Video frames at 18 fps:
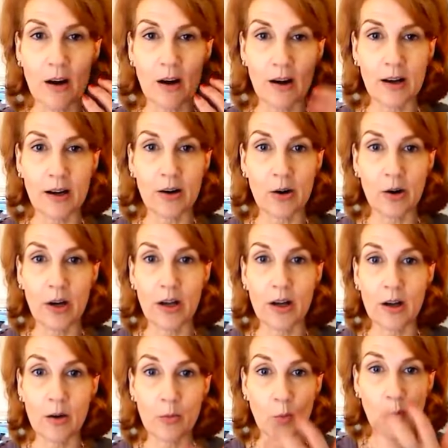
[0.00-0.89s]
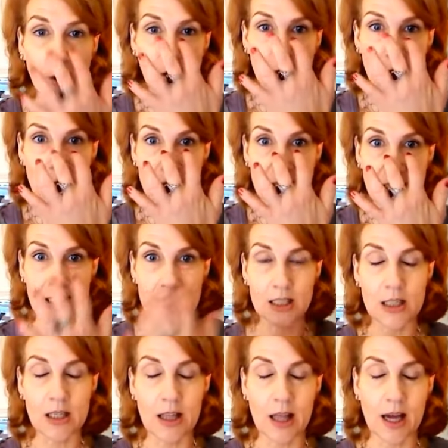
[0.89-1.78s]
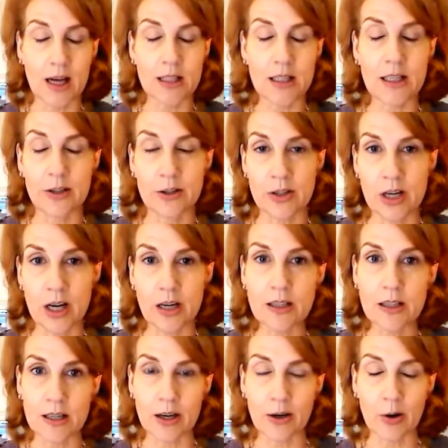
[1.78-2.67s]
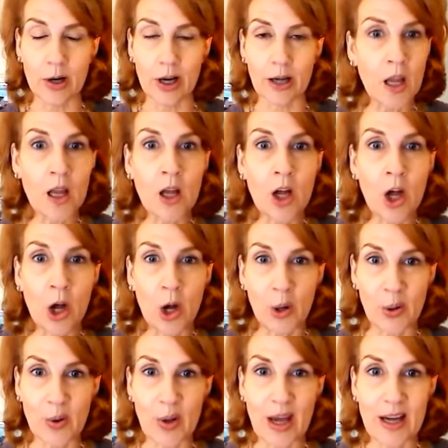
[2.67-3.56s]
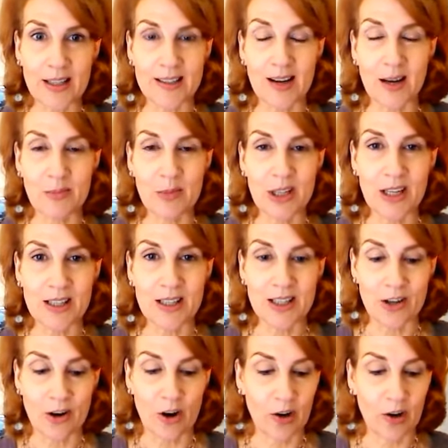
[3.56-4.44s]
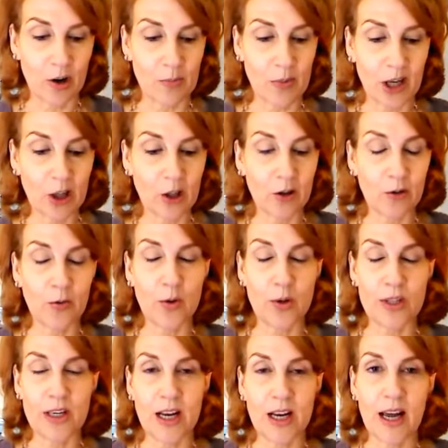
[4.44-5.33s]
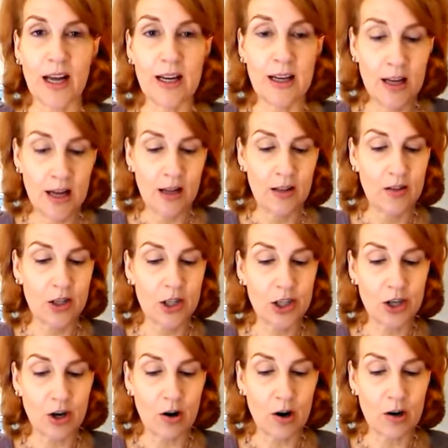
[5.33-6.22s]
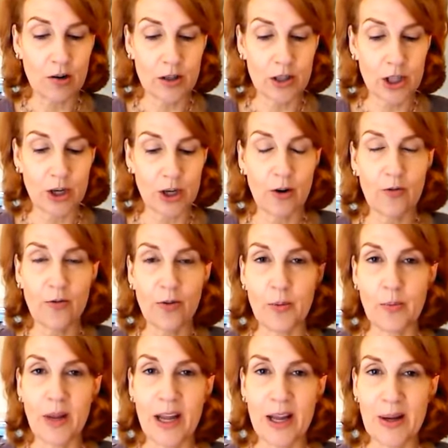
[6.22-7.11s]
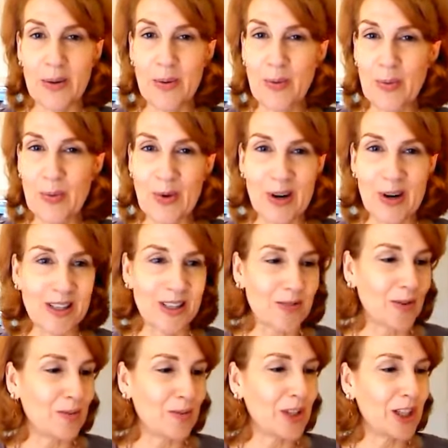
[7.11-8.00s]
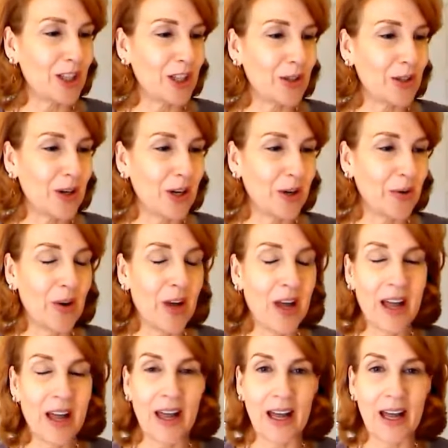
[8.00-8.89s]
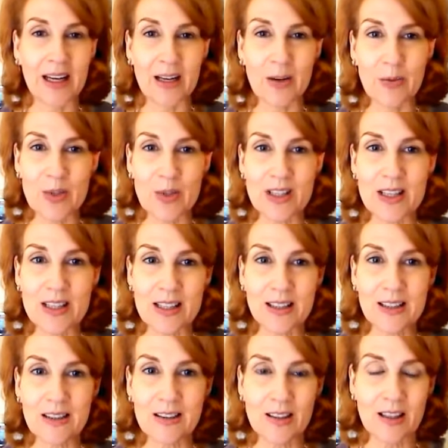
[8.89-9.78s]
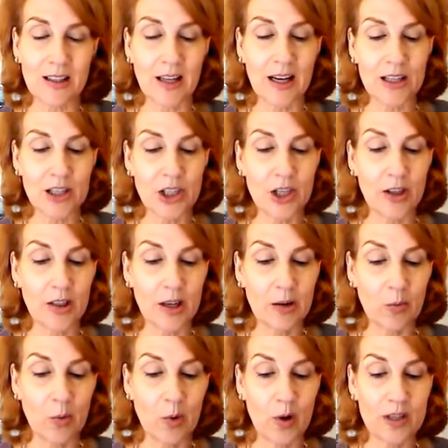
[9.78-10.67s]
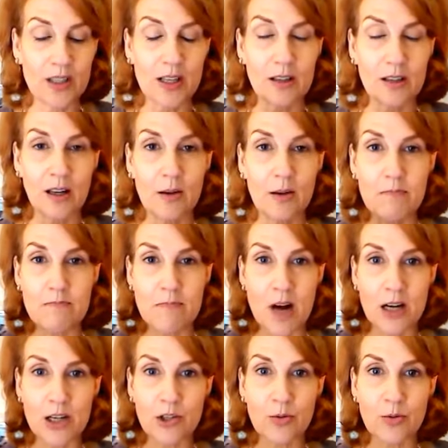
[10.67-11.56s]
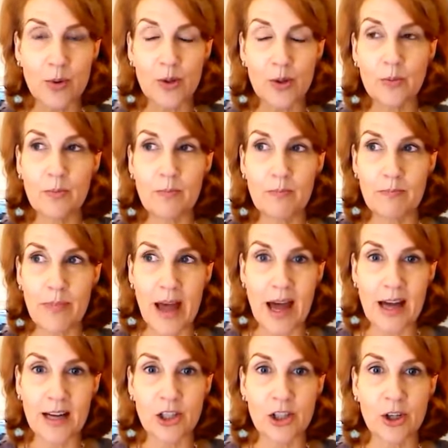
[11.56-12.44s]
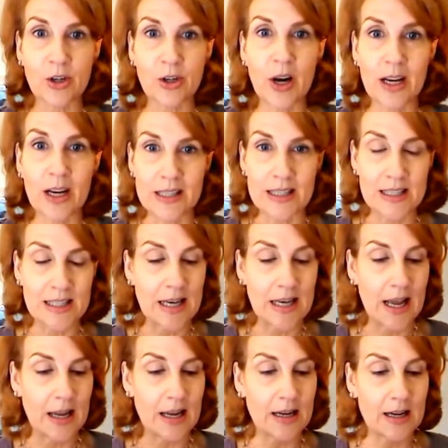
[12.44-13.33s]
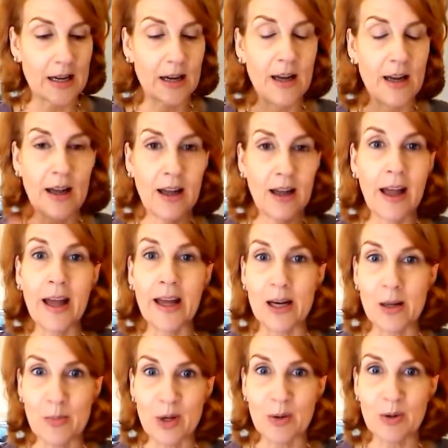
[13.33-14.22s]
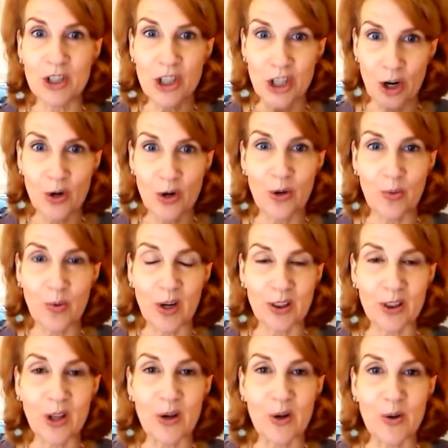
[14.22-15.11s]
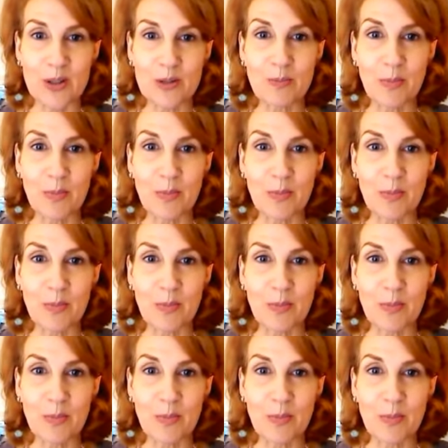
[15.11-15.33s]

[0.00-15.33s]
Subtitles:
eye area and what goes into that tear duct area. Okay, time to get started on my look for today. The star of the show for me was from Shiro, and it was this little collection that was mushroom, badger, and snake. and I'm going to show you what those